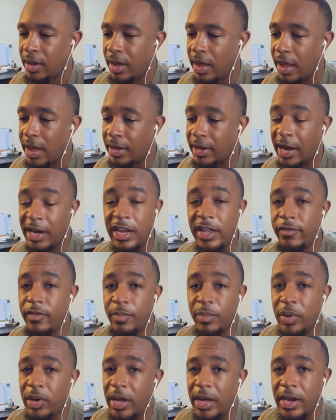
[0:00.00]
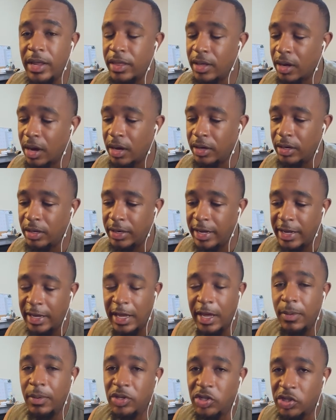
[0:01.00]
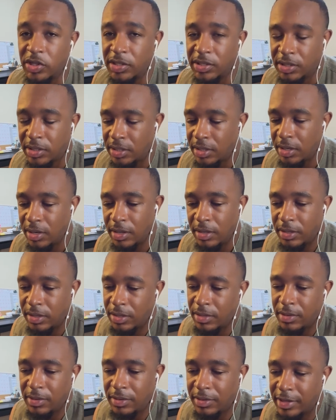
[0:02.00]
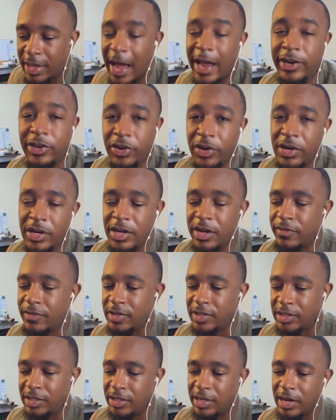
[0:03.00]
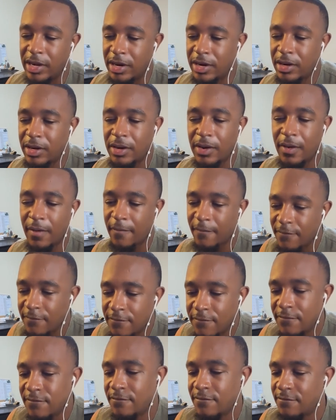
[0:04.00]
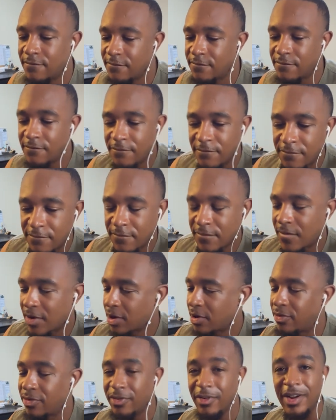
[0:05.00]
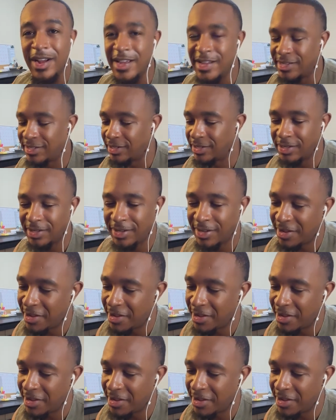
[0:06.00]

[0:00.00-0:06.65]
And I didn't even put anything on there, like it was just that dirty of a snare. Crazy.